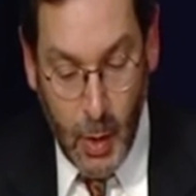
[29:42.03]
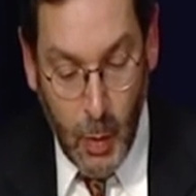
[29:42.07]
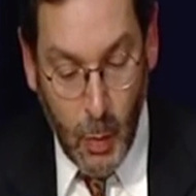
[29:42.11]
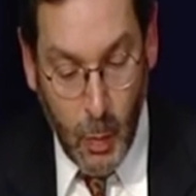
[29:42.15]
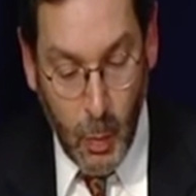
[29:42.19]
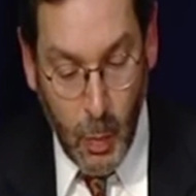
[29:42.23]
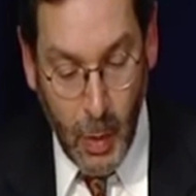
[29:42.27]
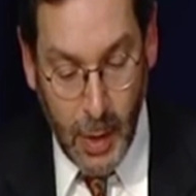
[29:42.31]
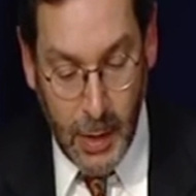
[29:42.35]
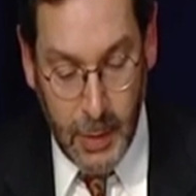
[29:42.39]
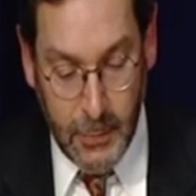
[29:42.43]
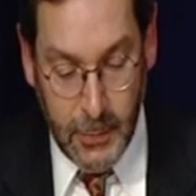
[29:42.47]

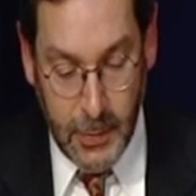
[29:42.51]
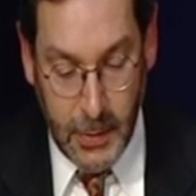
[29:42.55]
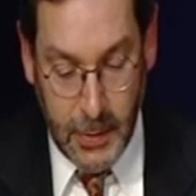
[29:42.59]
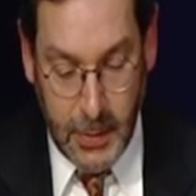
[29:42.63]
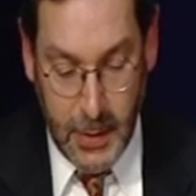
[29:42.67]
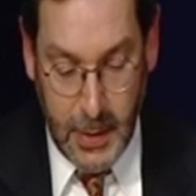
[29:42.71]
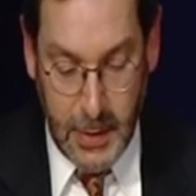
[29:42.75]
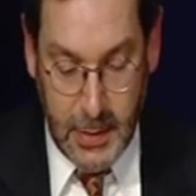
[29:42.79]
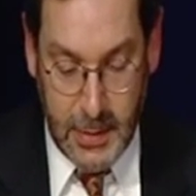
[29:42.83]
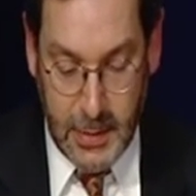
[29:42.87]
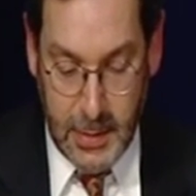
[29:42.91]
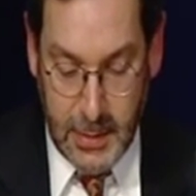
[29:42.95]
one of the
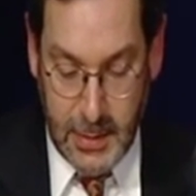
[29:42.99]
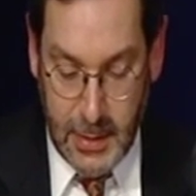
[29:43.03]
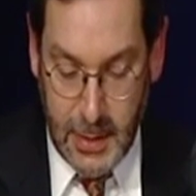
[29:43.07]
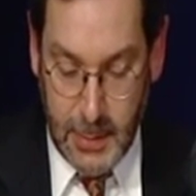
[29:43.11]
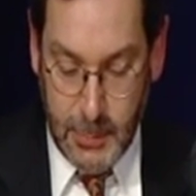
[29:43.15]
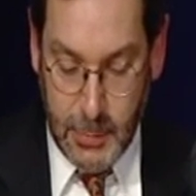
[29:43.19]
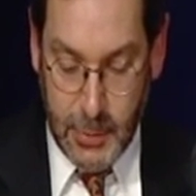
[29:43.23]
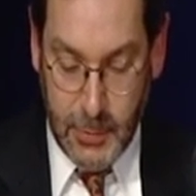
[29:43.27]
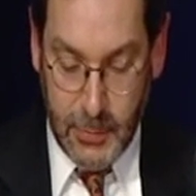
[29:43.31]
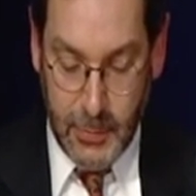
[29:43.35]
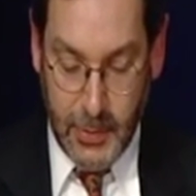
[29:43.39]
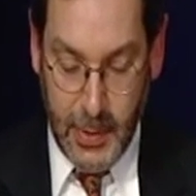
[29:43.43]
things that
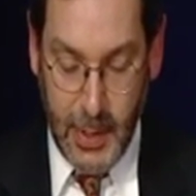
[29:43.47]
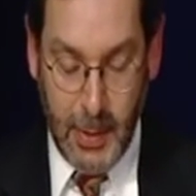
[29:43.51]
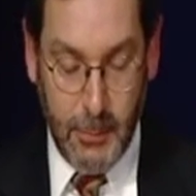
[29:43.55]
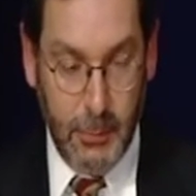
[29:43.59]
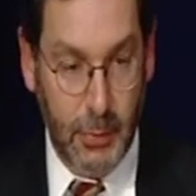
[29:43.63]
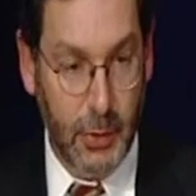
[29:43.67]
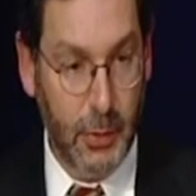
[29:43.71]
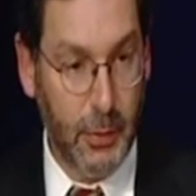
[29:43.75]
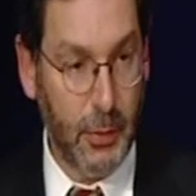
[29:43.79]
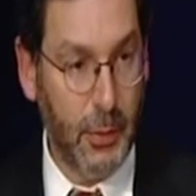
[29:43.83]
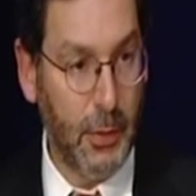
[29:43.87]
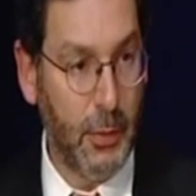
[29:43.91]
seems to have come
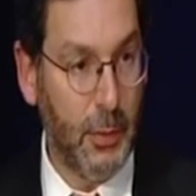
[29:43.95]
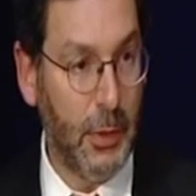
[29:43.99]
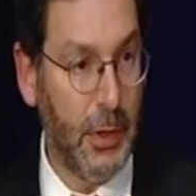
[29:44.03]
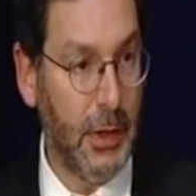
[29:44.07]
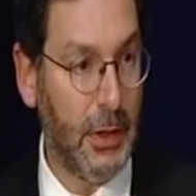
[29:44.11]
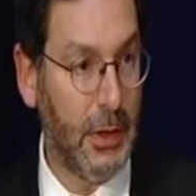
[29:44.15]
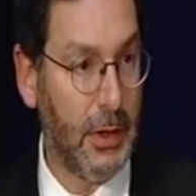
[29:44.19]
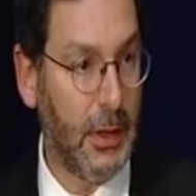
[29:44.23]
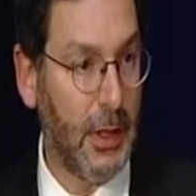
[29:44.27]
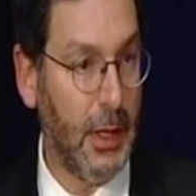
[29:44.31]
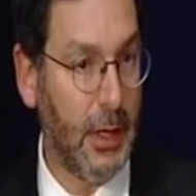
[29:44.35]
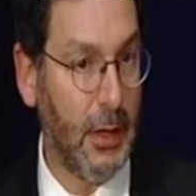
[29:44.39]
through
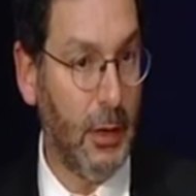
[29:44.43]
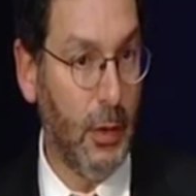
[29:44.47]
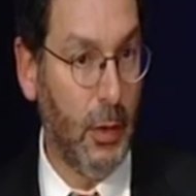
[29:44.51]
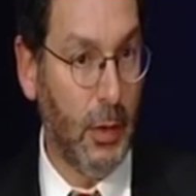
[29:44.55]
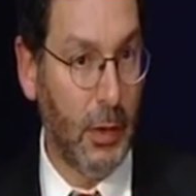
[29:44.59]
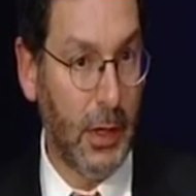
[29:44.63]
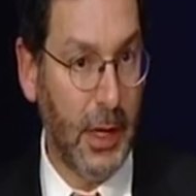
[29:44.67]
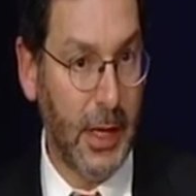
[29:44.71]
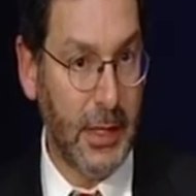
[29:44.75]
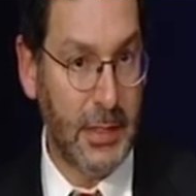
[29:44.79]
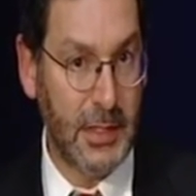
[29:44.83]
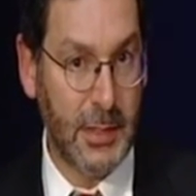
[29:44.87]
with
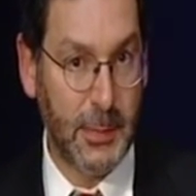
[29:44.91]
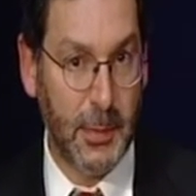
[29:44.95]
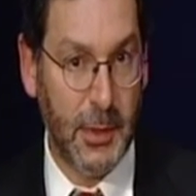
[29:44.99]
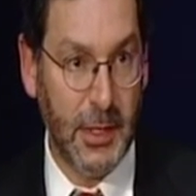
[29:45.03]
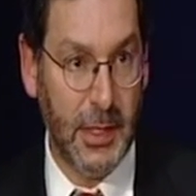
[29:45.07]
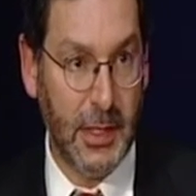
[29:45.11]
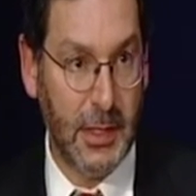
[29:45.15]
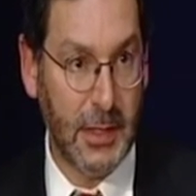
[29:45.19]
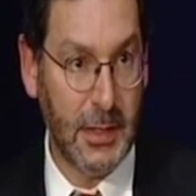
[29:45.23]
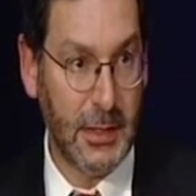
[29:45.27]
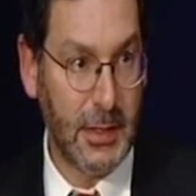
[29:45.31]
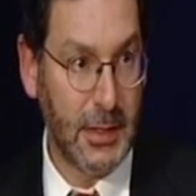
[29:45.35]
all our
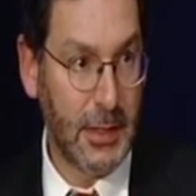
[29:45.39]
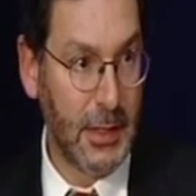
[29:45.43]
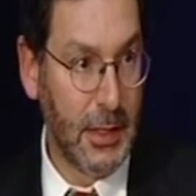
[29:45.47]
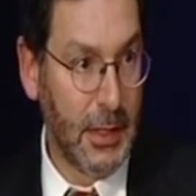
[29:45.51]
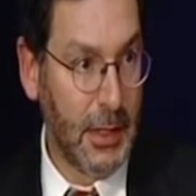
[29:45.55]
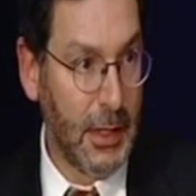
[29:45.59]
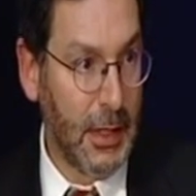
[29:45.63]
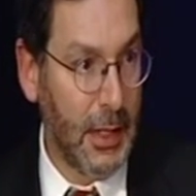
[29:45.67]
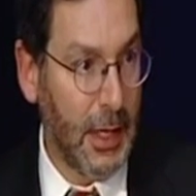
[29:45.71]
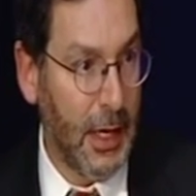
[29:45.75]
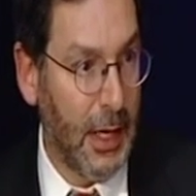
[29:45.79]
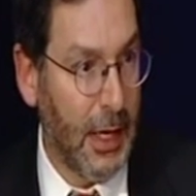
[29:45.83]
speakers
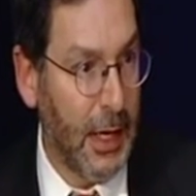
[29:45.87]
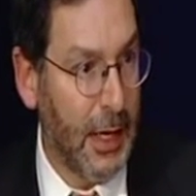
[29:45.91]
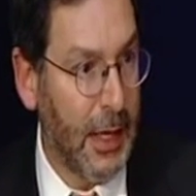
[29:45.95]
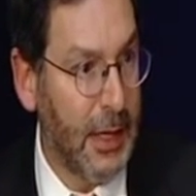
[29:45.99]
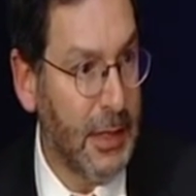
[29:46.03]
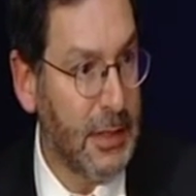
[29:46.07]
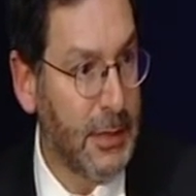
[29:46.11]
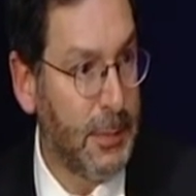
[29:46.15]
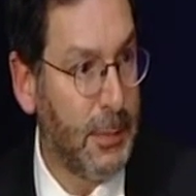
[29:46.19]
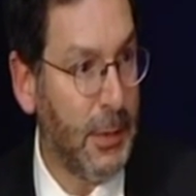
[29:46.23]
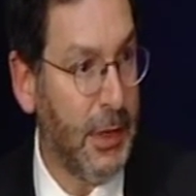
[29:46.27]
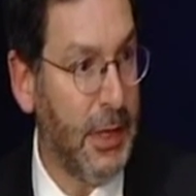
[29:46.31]

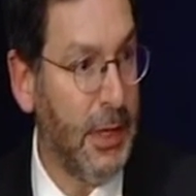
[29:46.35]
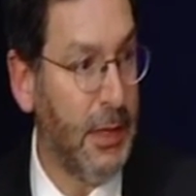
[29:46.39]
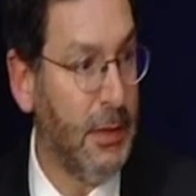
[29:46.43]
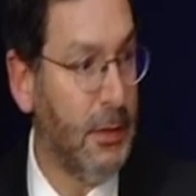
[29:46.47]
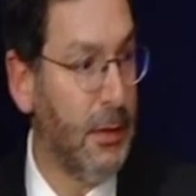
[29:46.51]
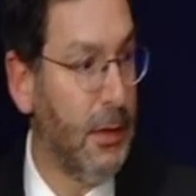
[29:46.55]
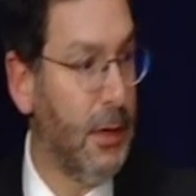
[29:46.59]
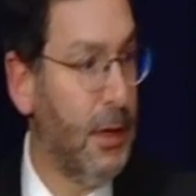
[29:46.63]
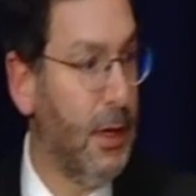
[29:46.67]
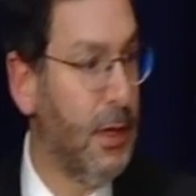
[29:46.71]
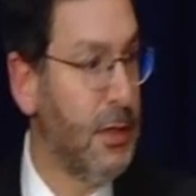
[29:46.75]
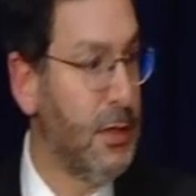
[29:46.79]
has
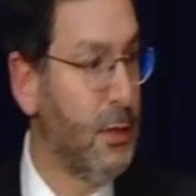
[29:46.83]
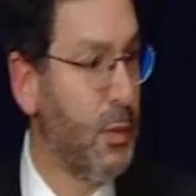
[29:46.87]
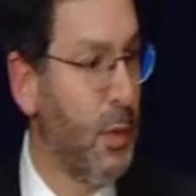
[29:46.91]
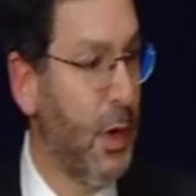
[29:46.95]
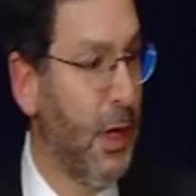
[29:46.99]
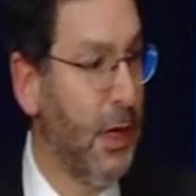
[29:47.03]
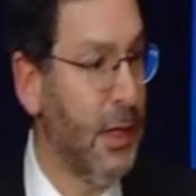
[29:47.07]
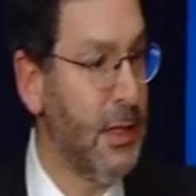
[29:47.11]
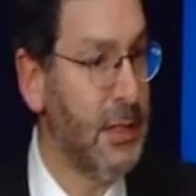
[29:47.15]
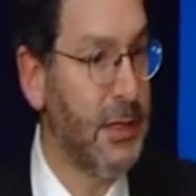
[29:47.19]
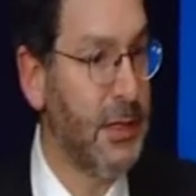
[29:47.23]
been, as well